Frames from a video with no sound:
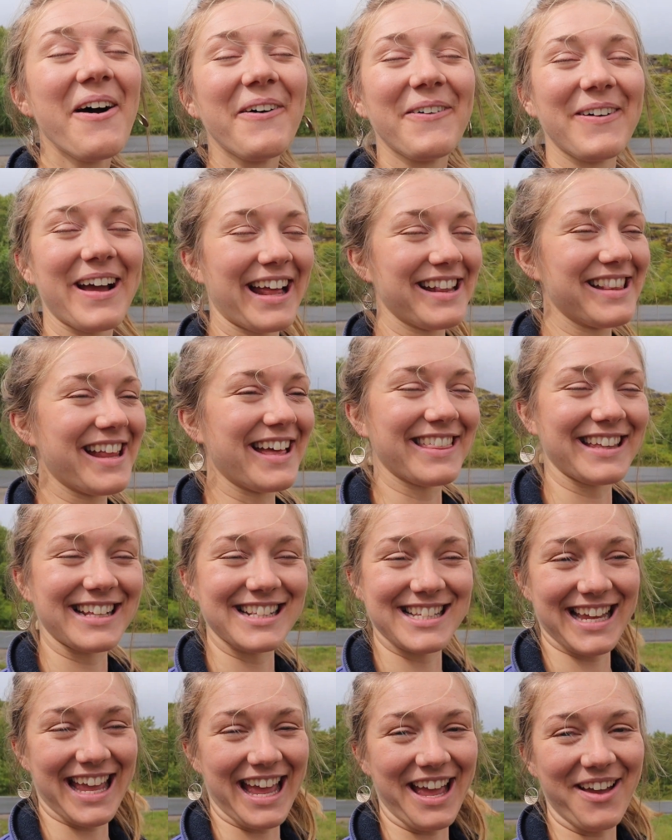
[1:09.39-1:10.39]
We had nothing
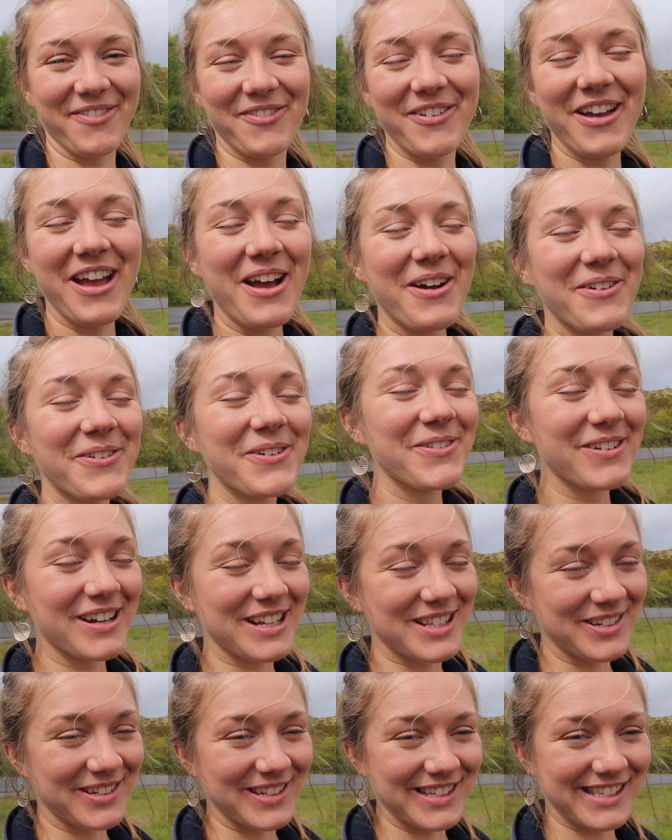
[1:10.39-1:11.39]
to give. We were
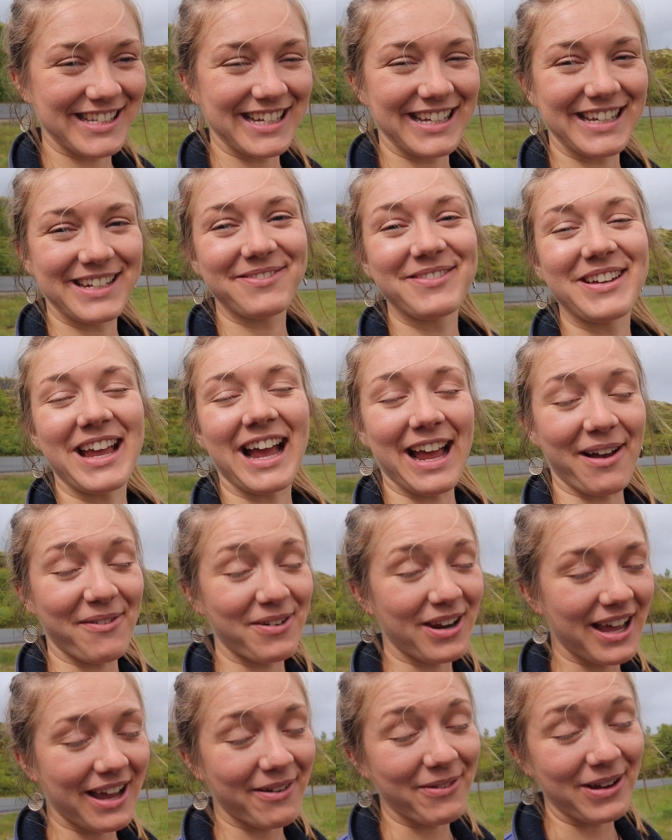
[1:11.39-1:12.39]
exhausted. We
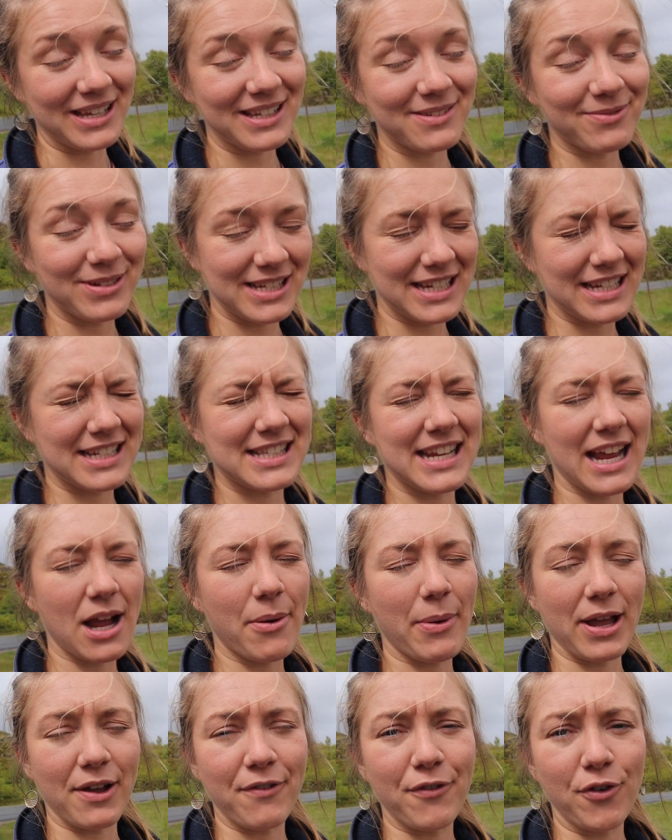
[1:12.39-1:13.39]
did stay
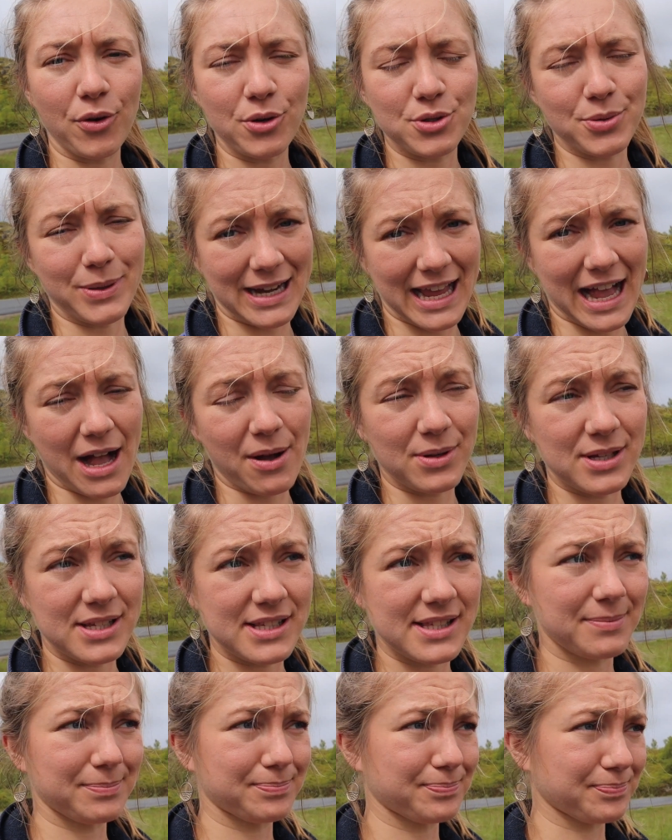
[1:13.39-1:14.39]
awake for 20
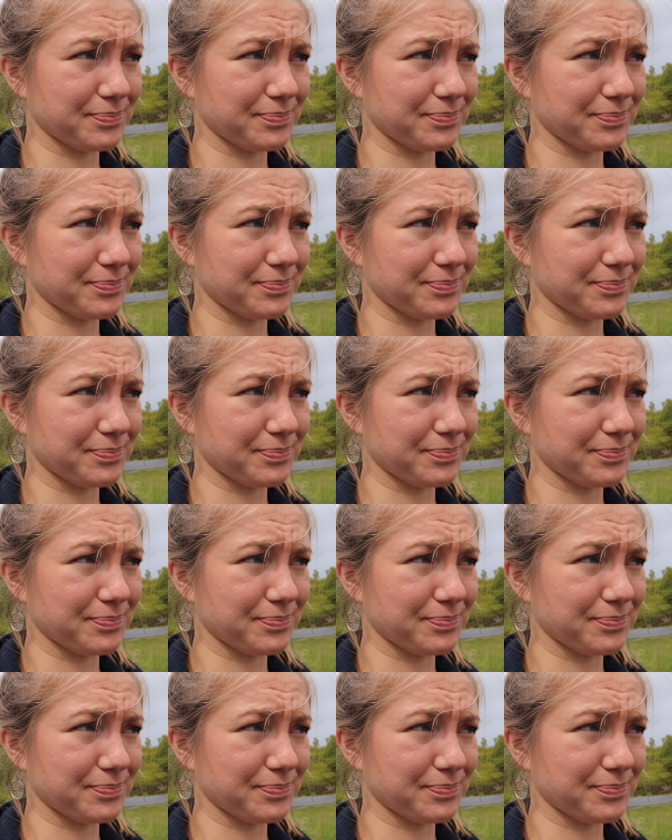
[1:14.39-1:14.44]
hours